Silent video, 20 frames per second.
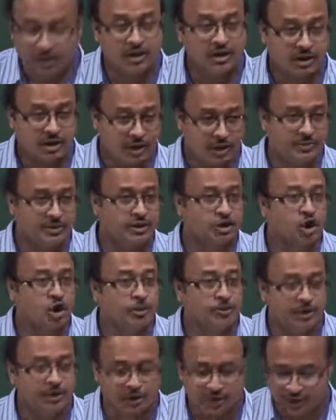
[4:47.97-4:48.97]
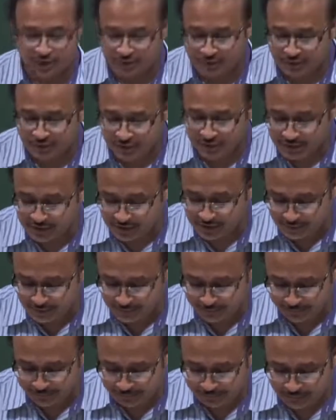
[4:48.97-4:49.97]
I mean the combinations of structures.
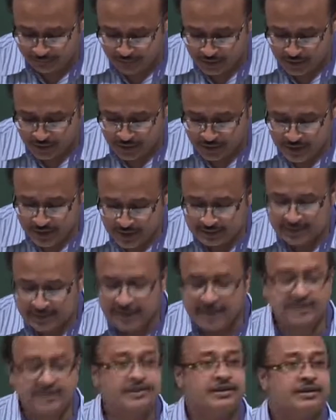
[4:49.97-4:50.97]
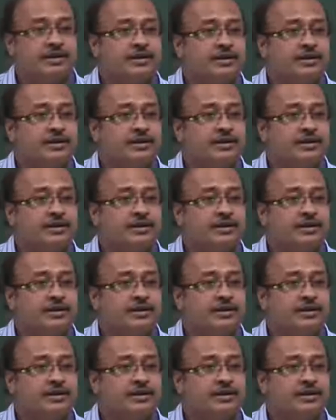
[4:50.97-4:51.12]
The next